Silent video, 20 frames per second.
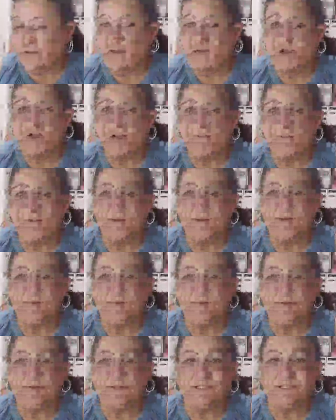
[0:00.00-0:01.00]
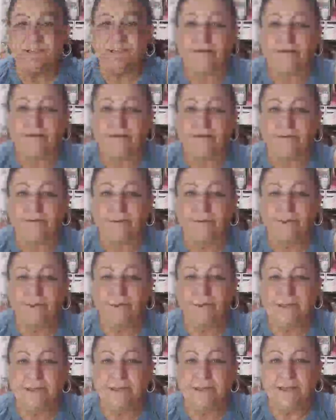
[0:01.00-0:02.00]
Carmen Montero.
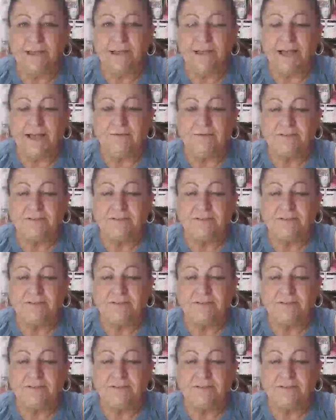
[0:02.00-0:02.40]
I